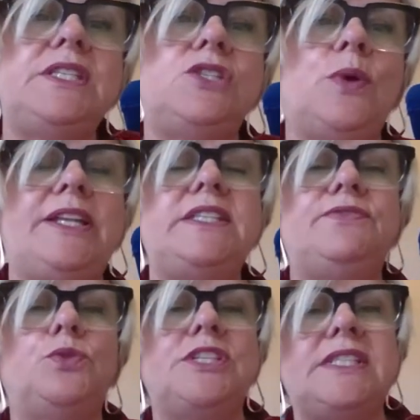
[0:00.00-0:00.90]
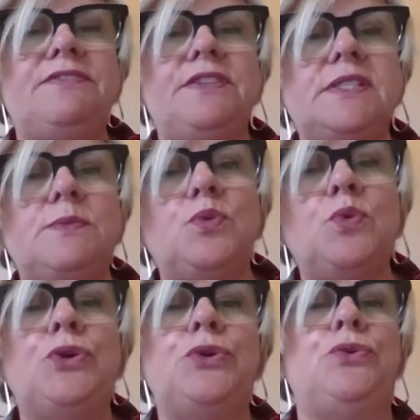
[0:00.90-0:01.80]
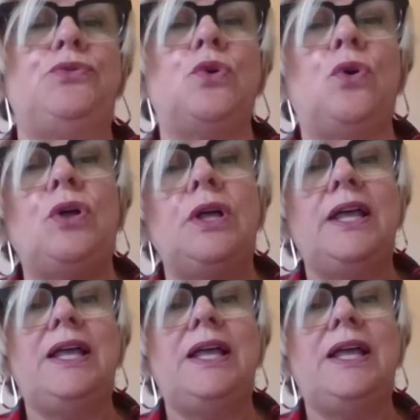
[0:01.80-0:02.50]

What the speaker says: 24/7 support, who've got